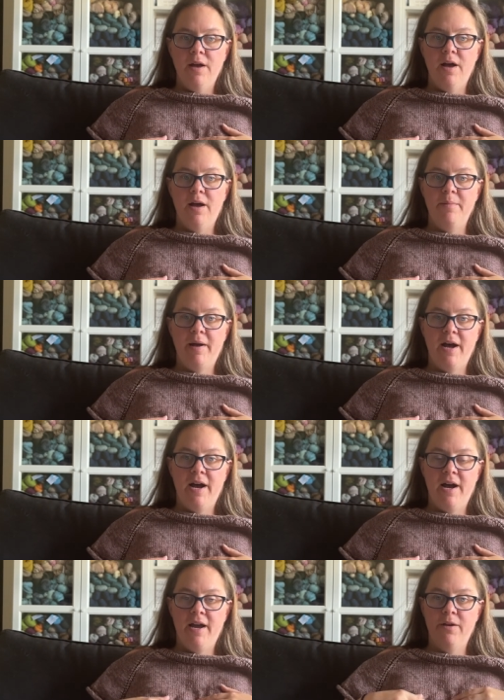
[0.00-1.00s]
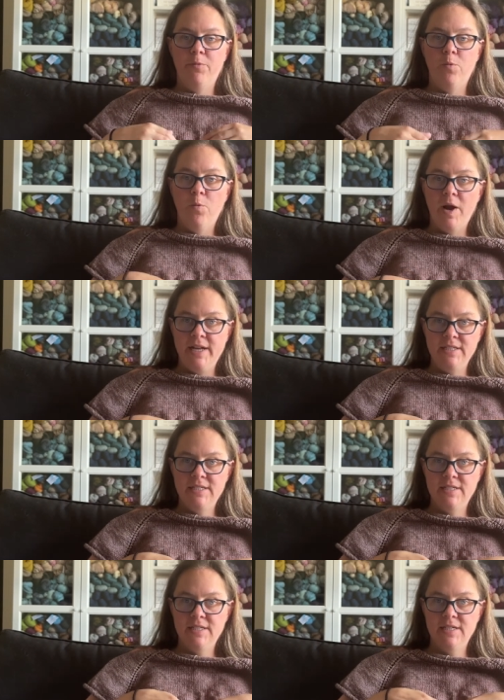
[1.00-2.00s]
Um, I
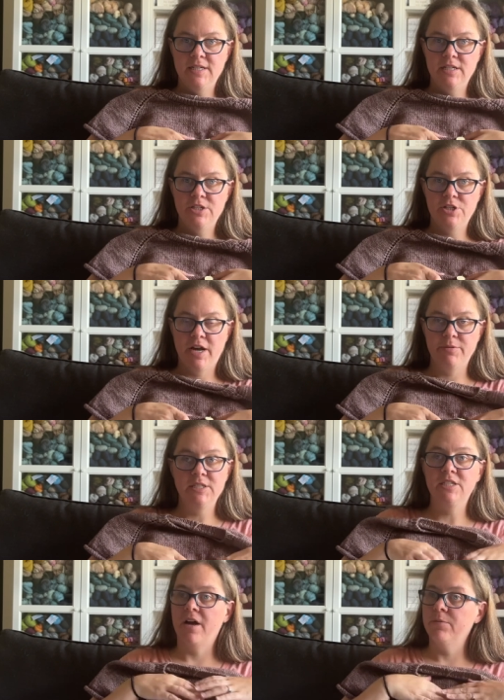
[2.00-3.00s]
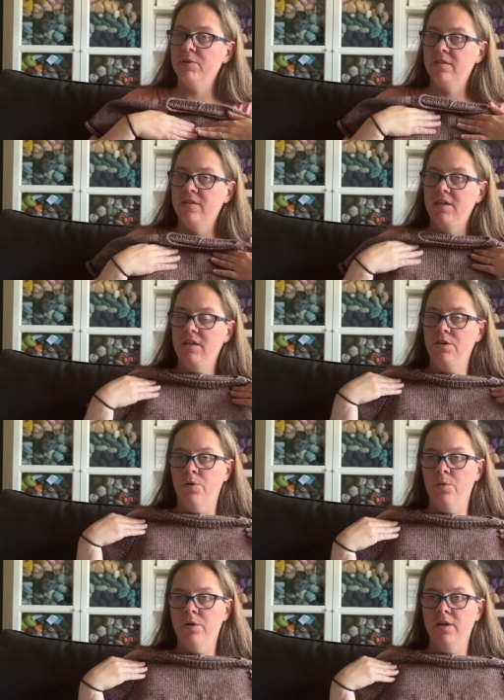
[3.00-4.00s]
went, I was done with the
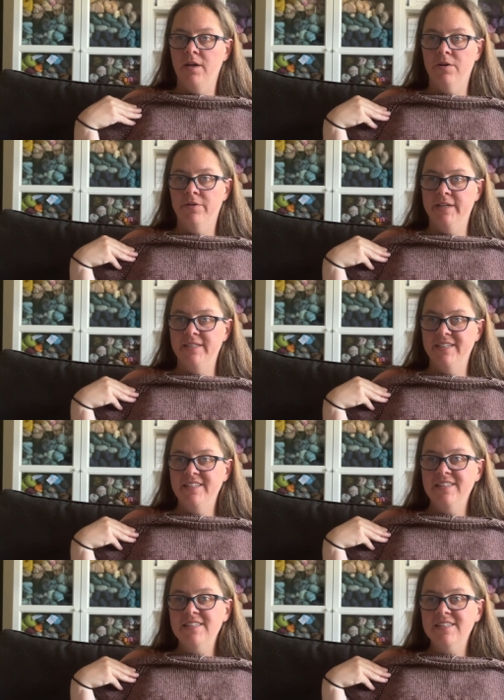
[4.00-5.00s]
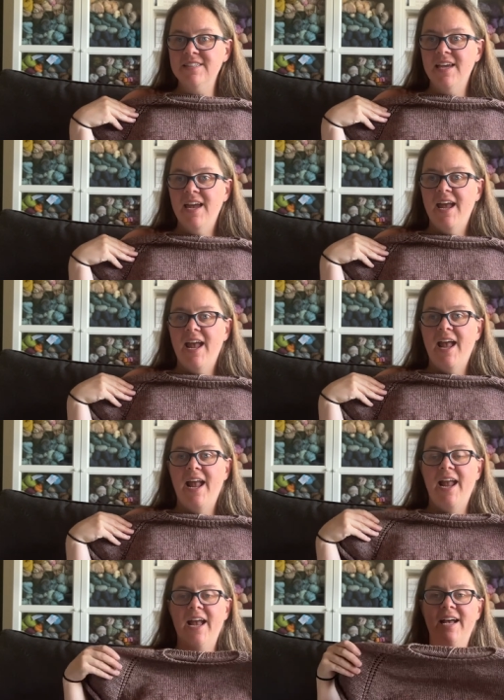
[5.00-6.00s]
yoke increases,
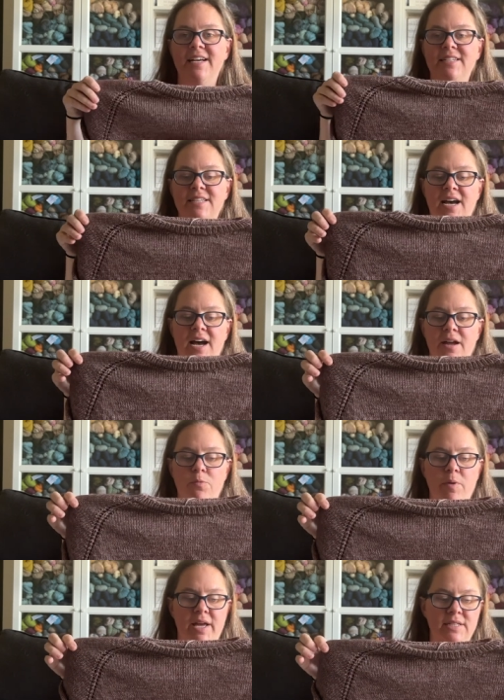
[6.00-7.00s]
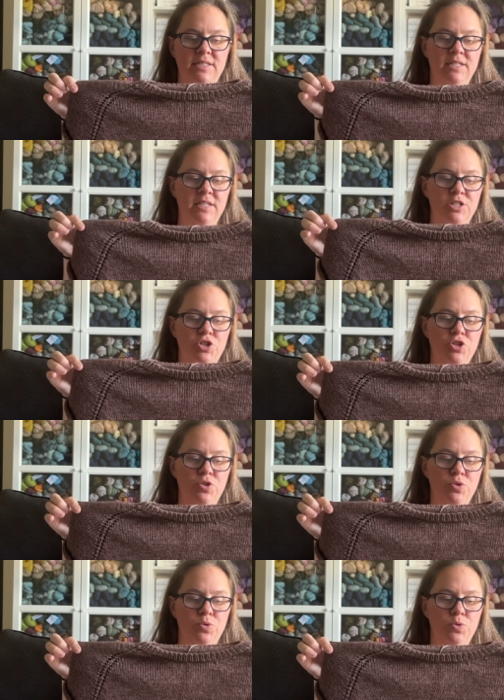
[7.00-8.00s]
and I went
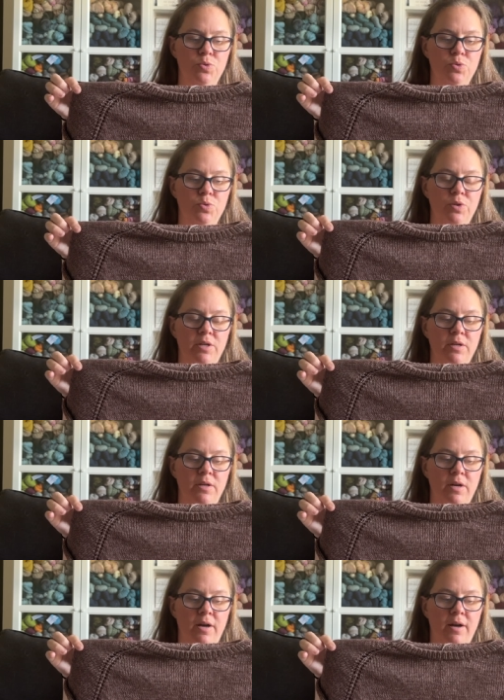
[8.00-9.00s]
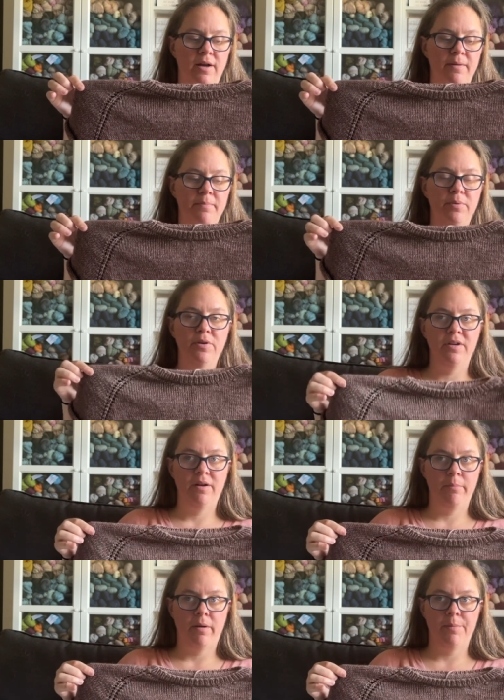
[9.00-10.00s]
to um, put it
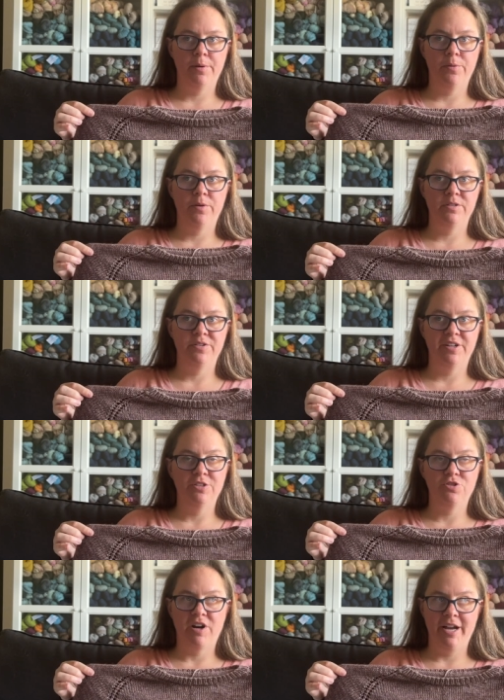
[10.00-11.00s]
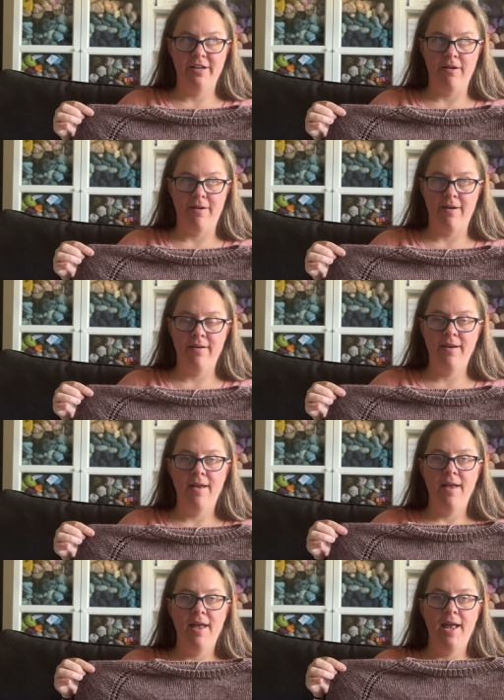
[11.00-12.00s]
on barber cord so I could try it on,
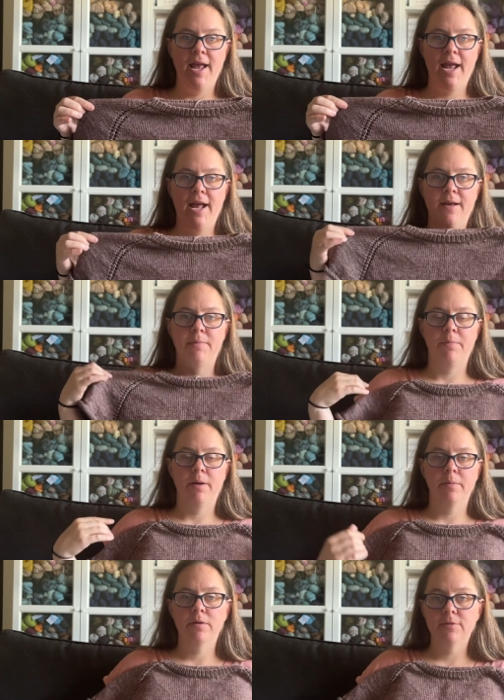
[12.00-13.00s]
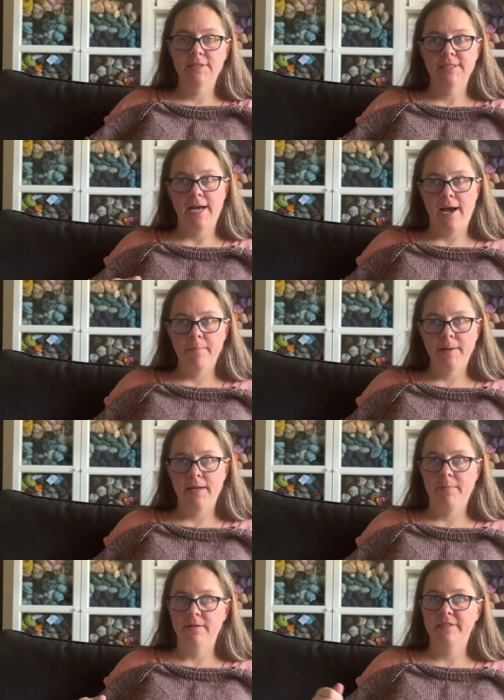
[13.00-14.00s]
and my barber cord snapped,
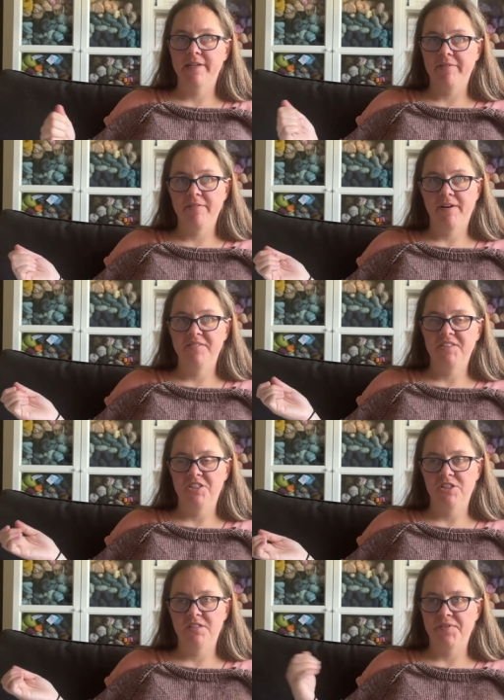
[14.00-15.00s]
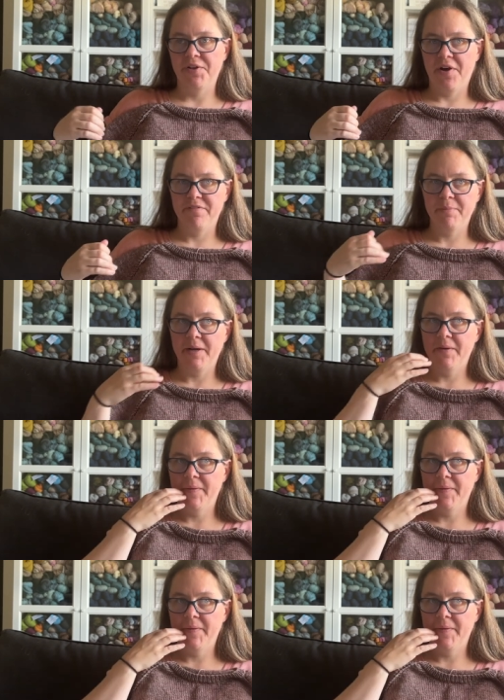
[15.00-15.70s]
and about seventy-five stitches fell off my